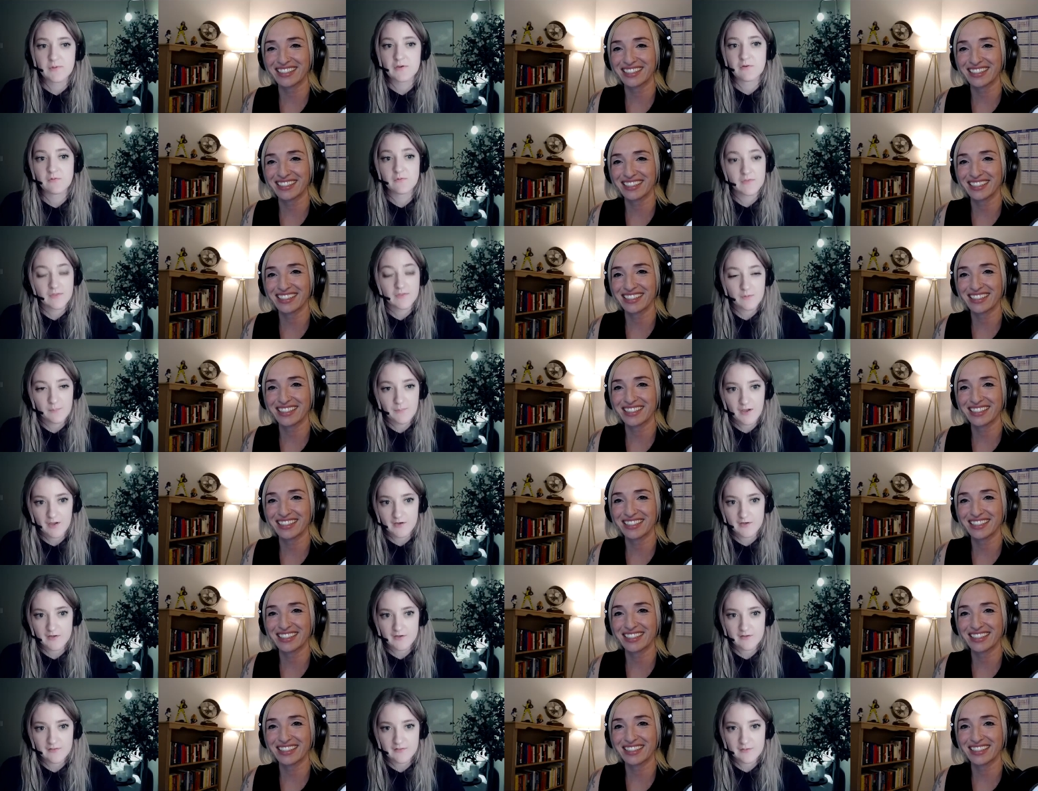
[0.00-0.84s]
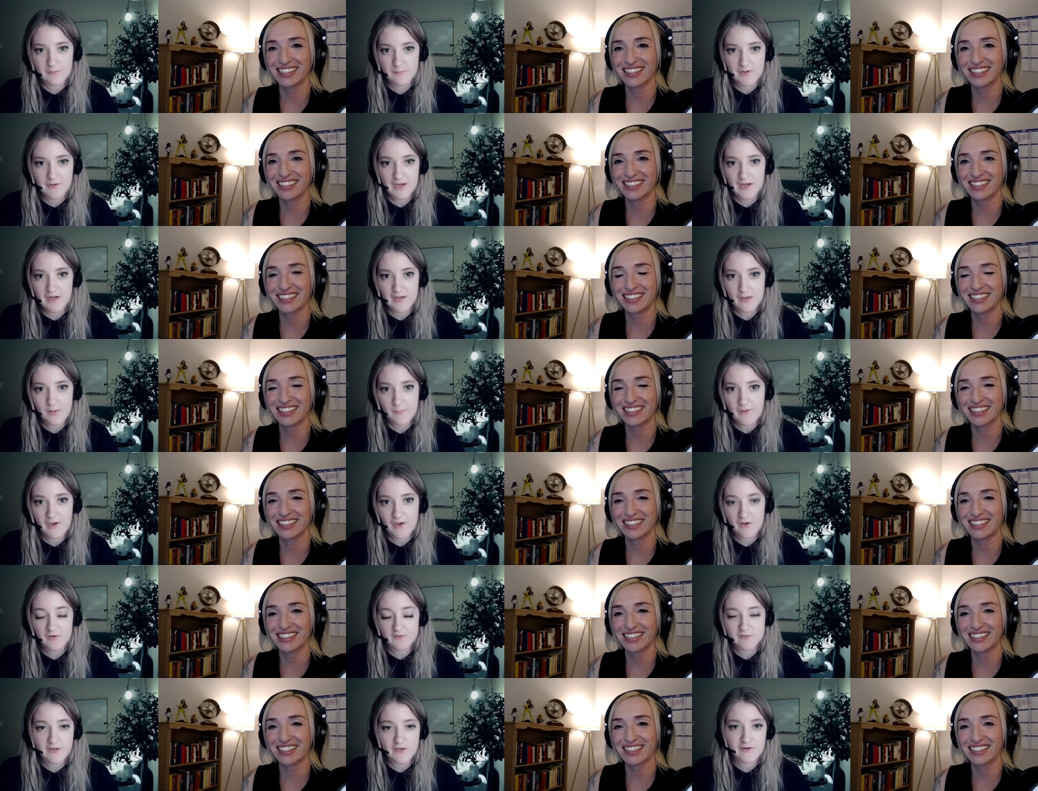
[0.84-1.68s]
Speaker 1: to being really bad at eliminating a
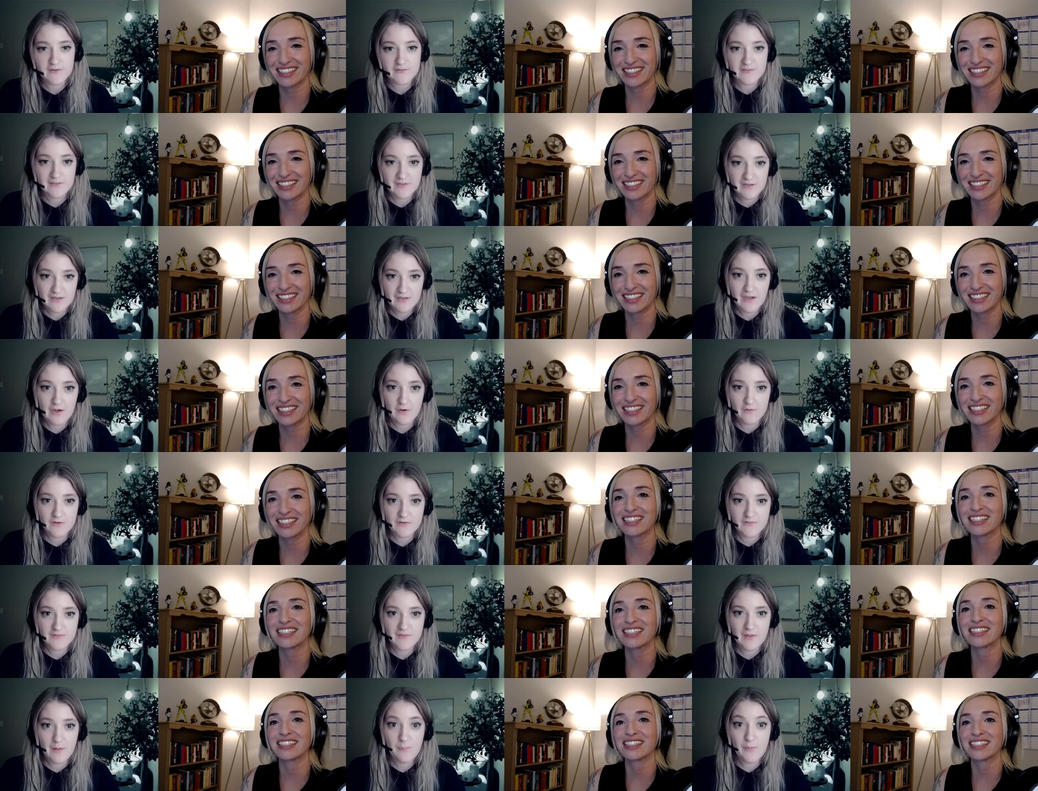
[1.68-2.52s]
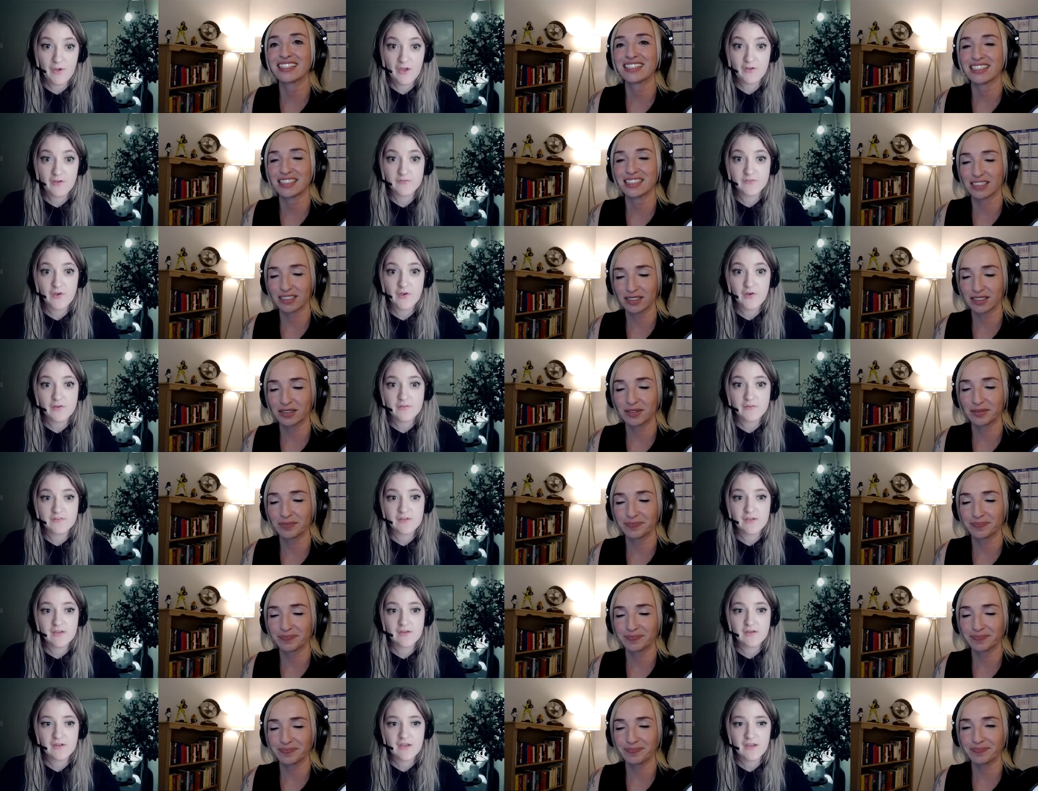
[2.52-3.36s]
biotoxin encounters that
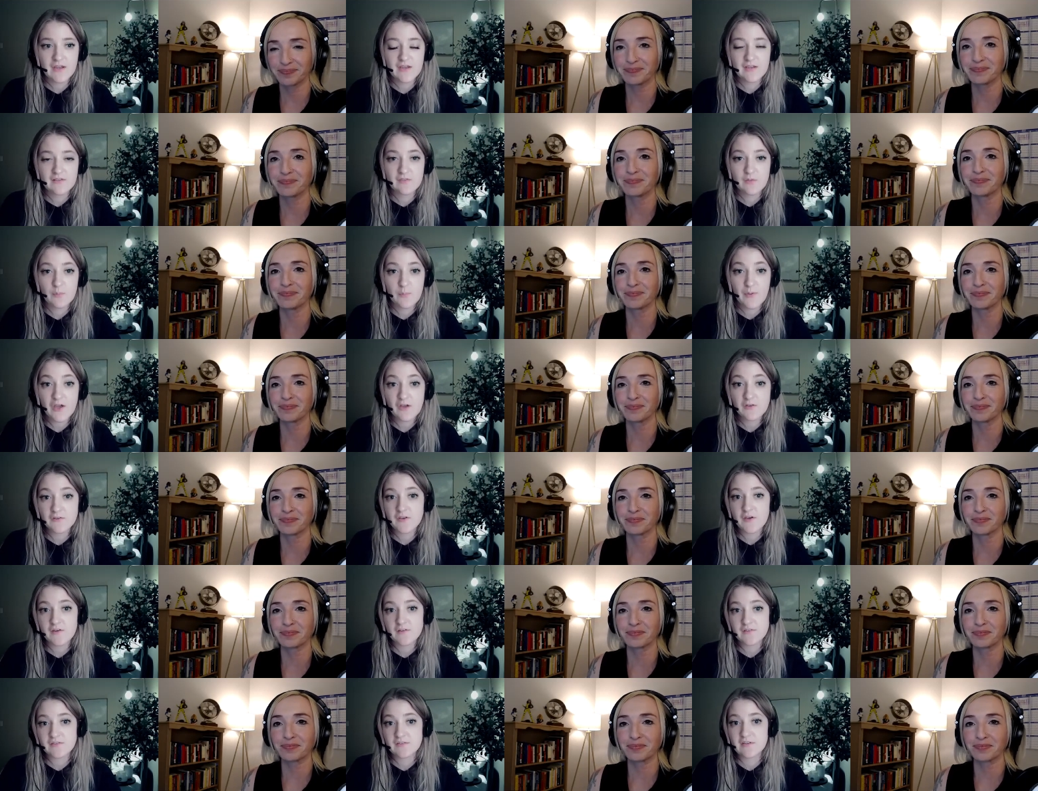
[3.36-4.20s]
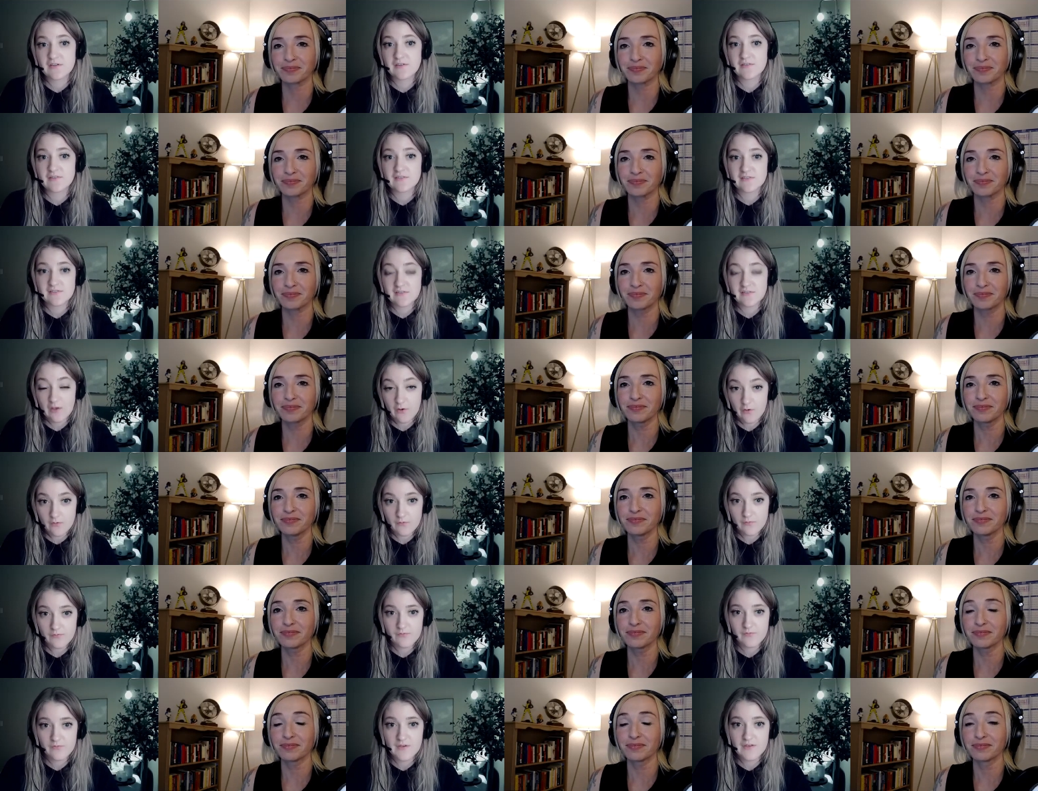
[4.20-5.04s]
biotoxin. And the biotoxin
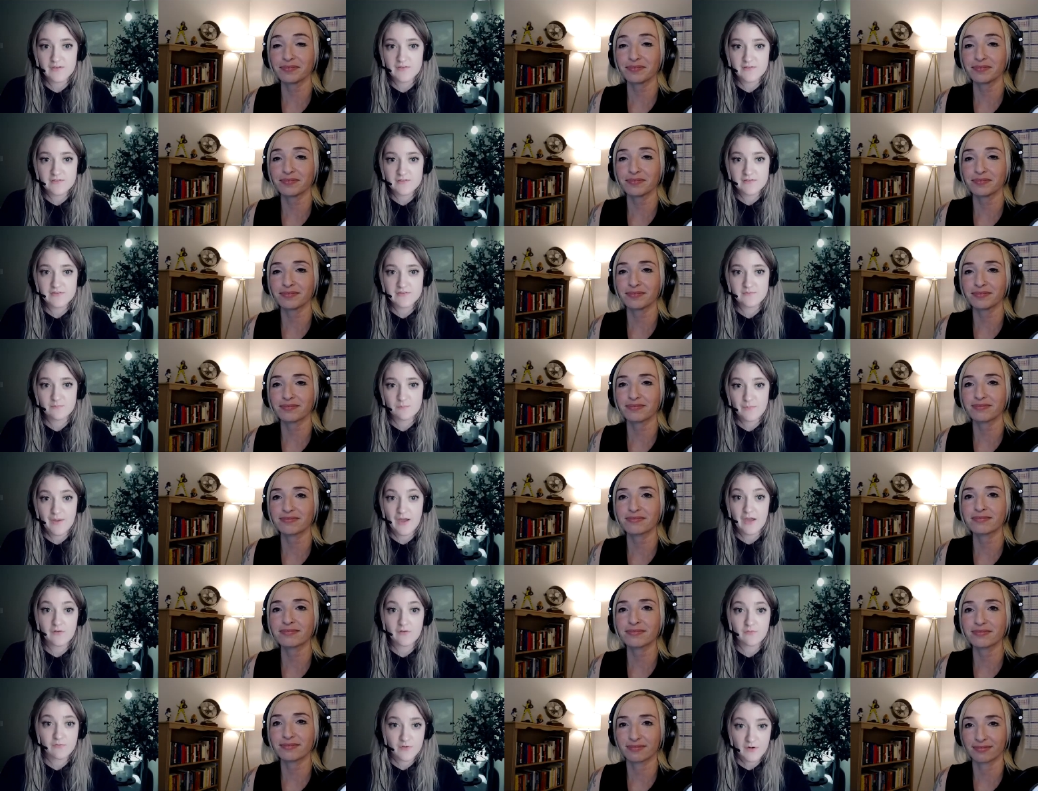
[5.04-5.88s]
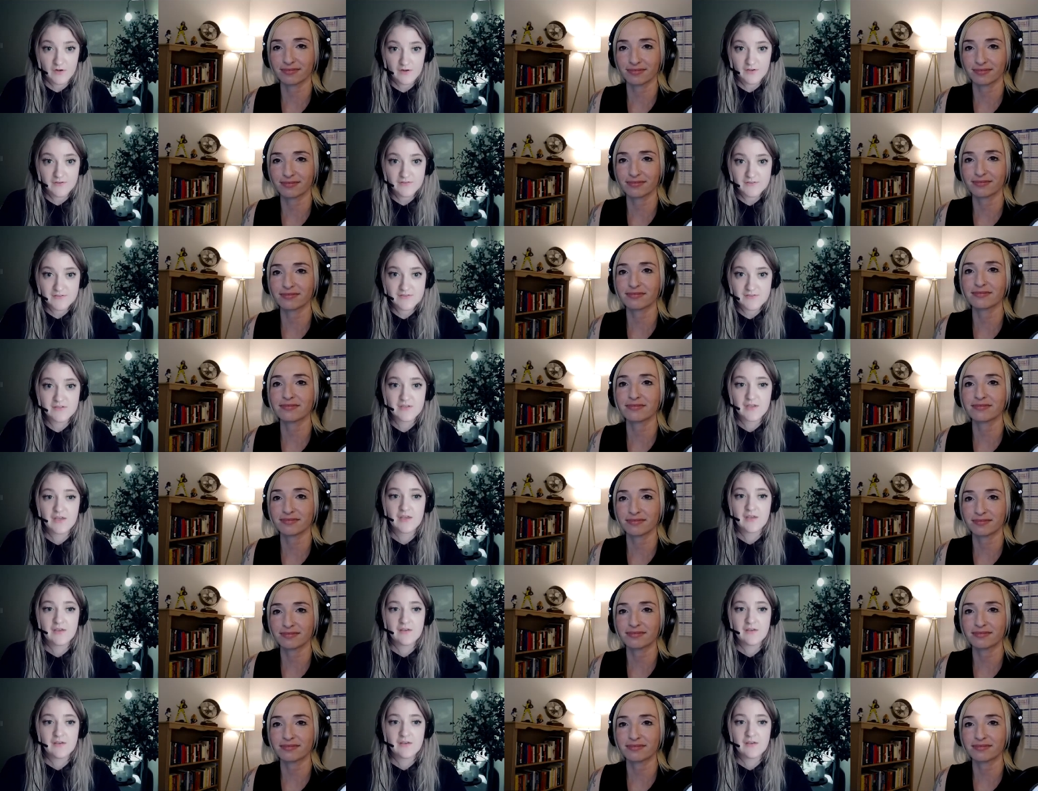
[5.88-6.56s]
itself is bad for us.